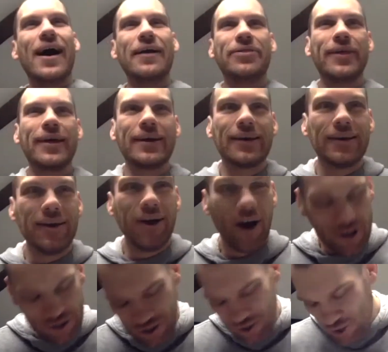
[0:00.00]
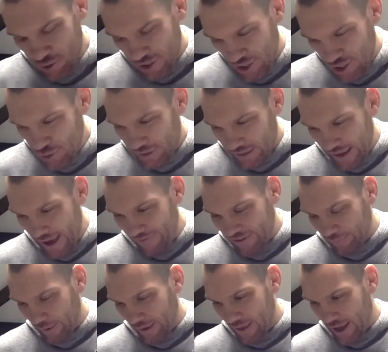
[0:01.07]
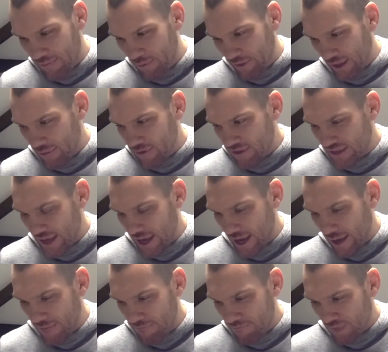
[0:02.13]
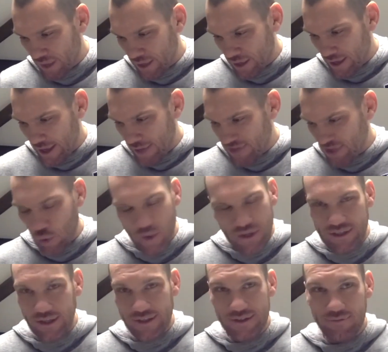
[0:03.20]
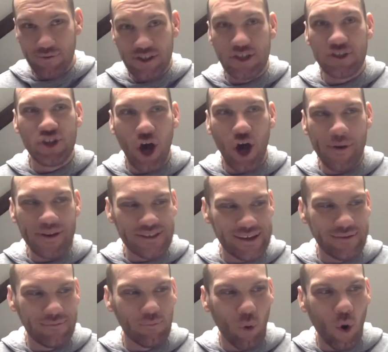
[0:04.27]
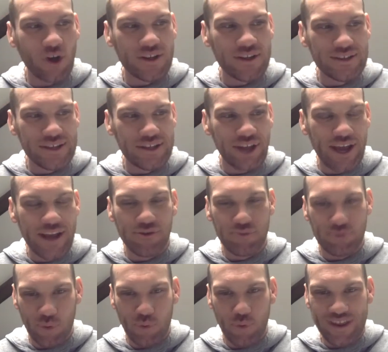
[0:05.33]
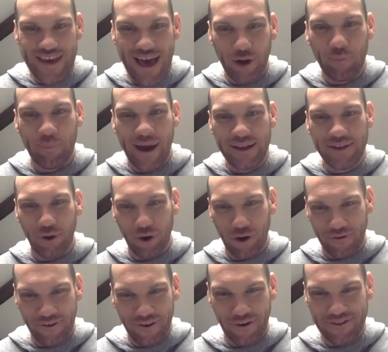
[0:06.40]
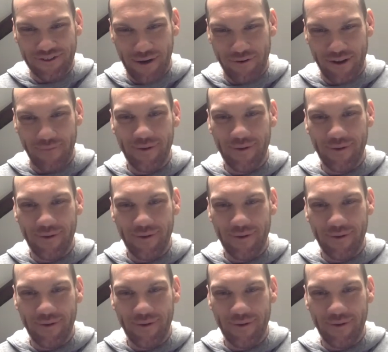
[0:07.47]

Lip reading: think, you had left by then, but there was, it was a coincidence. Richard Thomas walked into the change room with yellow paint all down him.